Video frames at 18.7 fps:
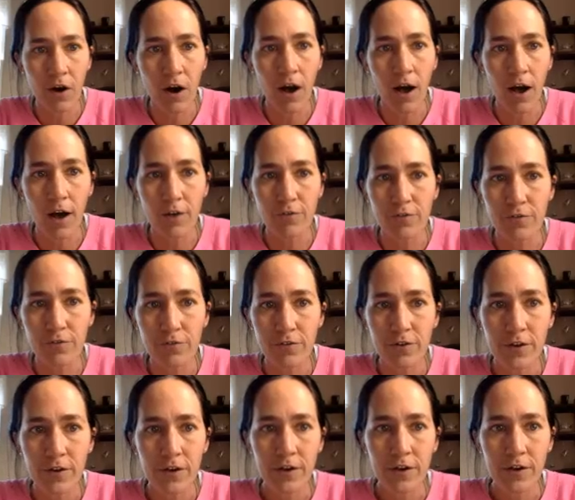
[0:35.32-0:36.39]
off,
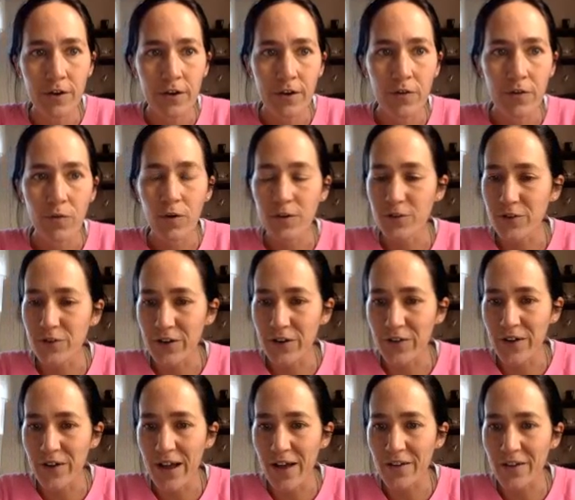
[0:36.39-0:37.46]
wandering
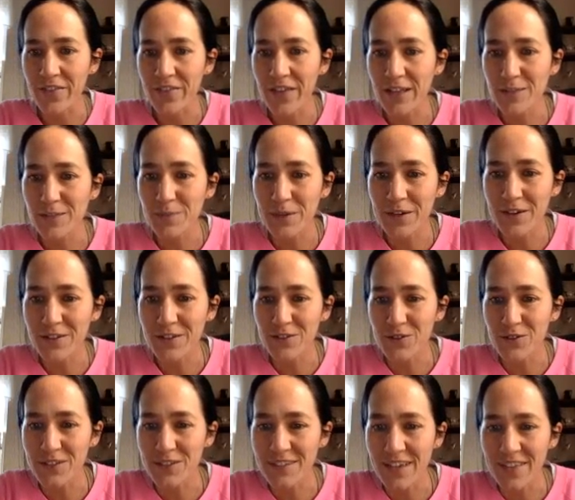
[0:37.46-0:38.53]
around? And that's because you
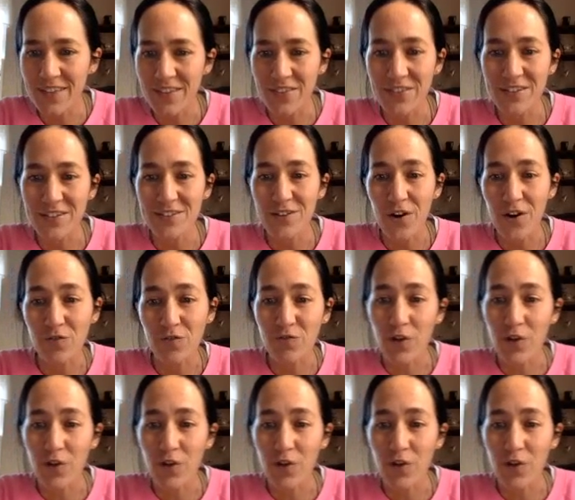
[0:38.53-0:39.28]
could say that these are